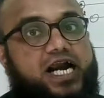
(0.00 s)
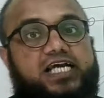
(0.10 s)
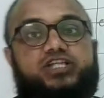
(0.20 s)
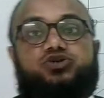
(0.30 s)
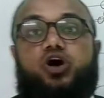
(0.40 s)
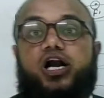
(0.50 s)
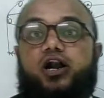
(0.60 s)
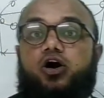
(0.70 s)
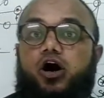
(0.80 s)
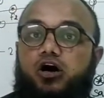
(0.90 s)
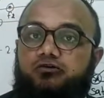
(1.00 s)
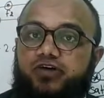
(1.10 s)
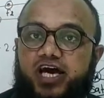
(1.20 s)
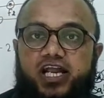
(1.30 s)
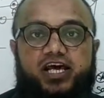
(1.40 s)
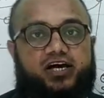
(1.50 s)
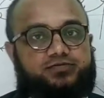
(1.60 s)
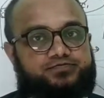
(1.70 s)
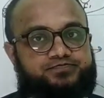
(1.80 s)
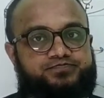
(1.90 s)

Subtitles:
That is called law of area.